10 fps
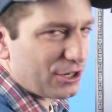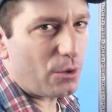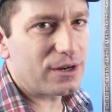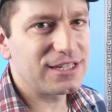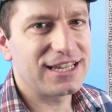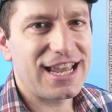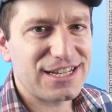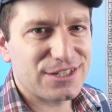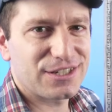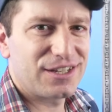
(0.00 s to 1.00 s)
to go on to
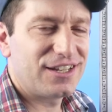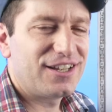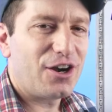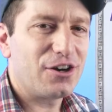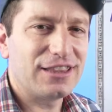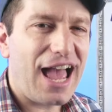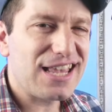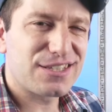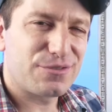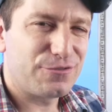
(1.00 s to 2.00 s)
our
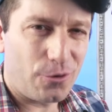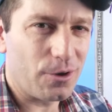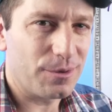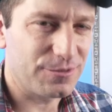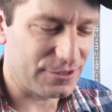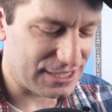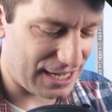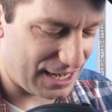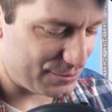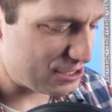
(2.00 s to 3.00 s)
last form for
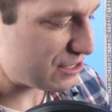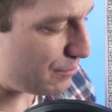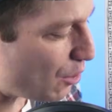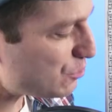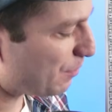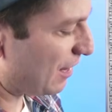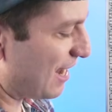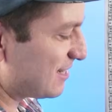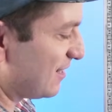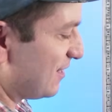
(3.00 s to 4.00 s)
today, which is the most polite.